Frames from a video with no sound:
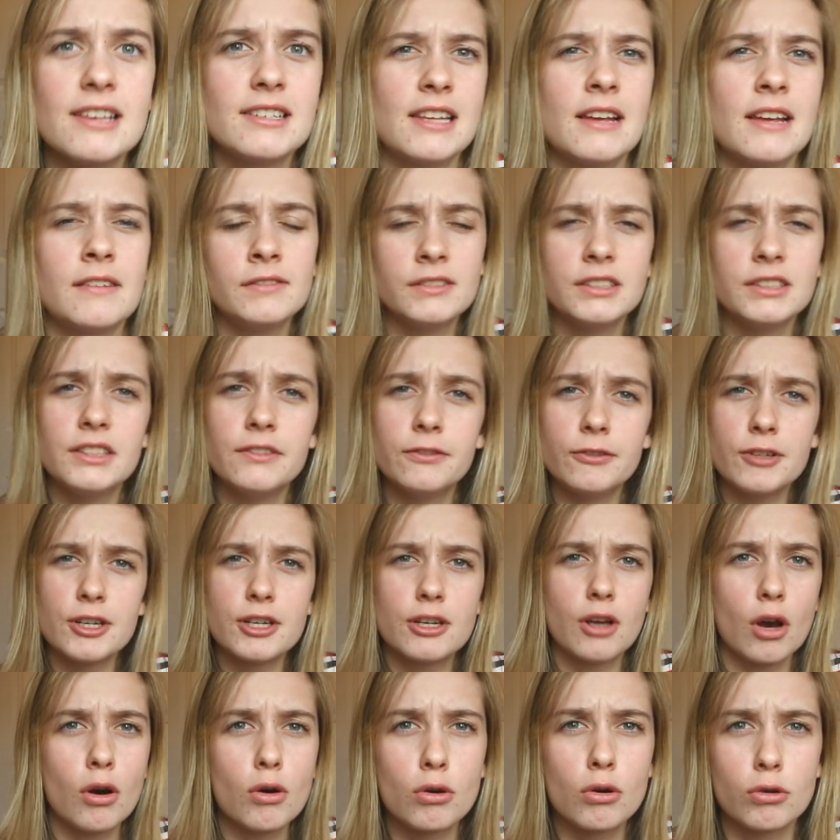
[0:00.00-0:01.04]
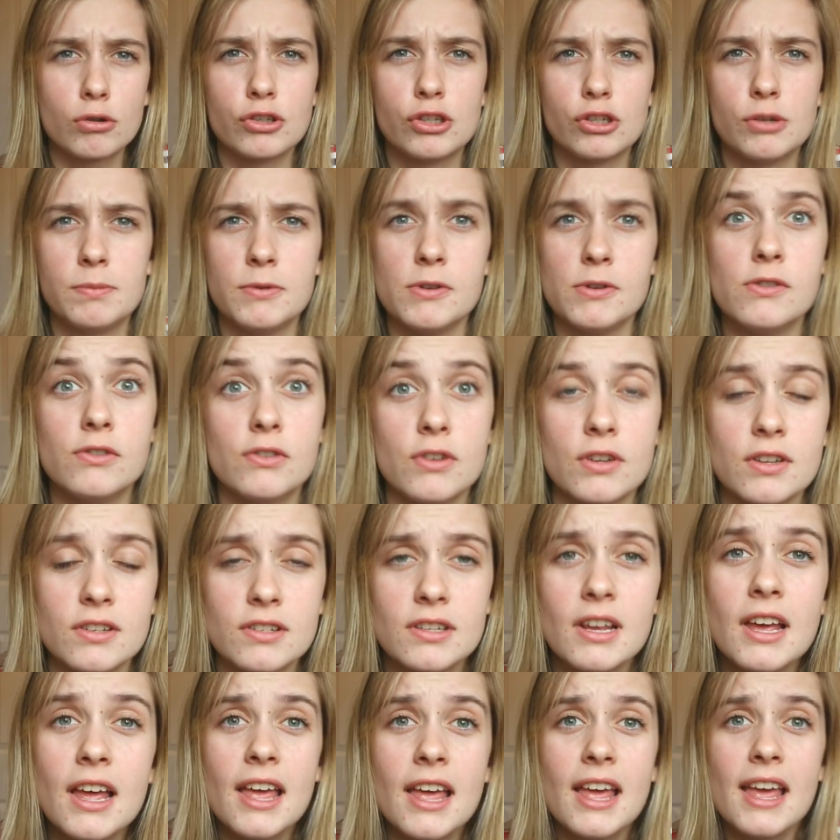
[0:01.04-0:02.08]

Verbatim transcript: 73 goal contributions